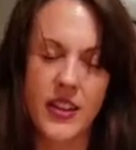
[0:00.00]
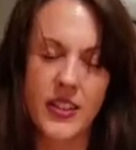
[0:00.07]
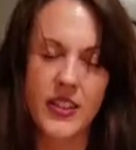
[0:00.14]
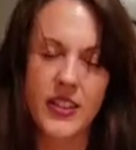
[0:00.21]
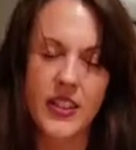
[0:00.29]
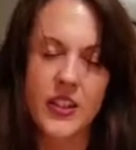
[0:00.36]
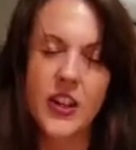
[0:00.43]

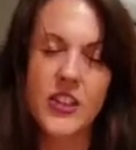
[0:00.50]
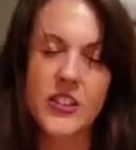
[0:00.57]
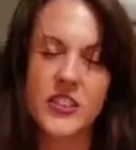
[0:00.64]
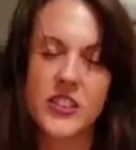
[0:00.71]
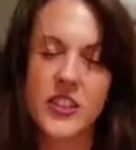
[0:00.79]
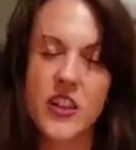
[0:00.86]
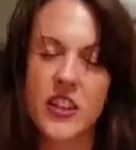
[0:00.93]
The cards
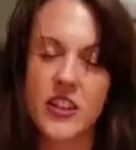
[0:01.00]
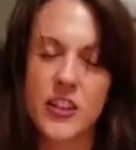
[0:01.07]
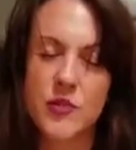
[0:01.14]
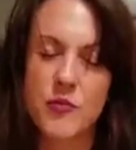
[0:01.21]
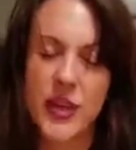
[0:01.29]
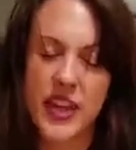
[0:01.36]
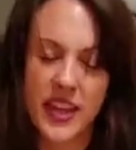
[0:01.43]
talk to
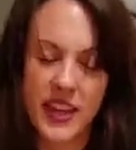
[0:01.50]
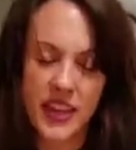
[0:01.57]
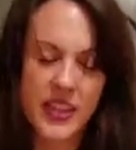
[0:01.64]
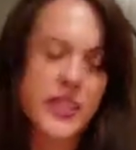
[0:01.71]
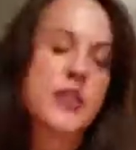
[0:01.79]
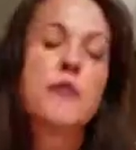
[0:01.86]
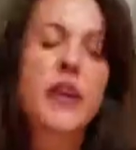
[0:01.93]
my head and
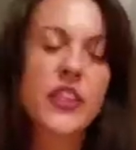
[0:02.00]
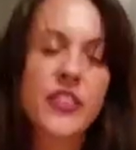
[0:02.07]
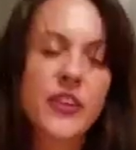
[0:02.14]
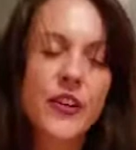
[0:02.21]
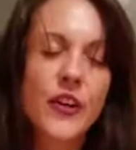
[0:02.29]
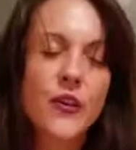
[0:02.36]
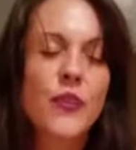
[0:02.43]
to my
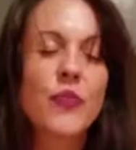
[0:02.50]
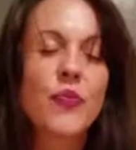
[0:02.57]
throat.